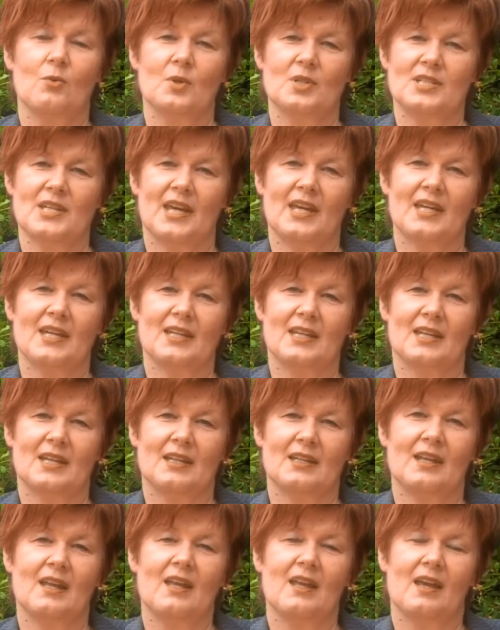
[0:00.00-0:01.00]
we take it
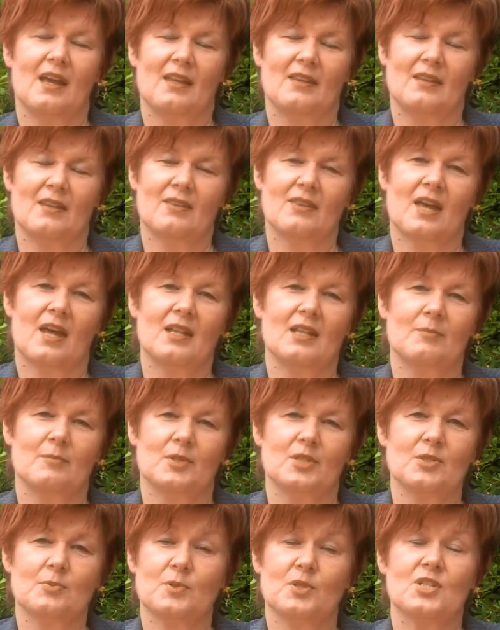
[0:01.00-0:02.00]
in, and the
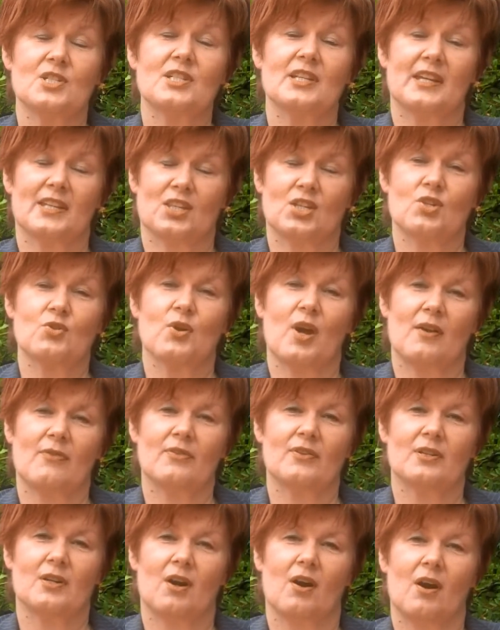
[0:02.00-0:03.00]
thalamus, which is like the
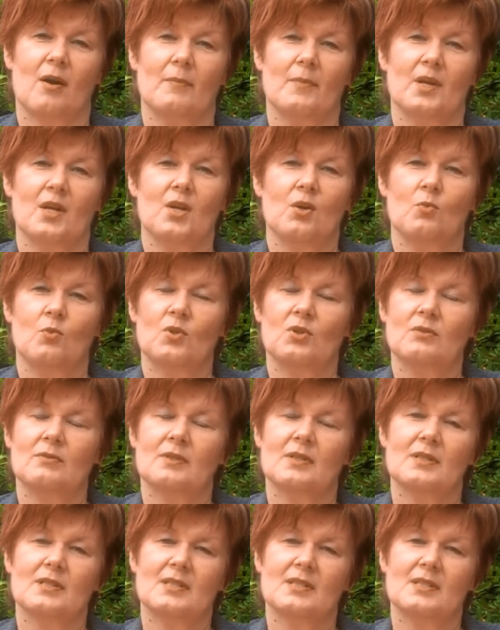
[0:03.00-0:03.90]
traffic cop, will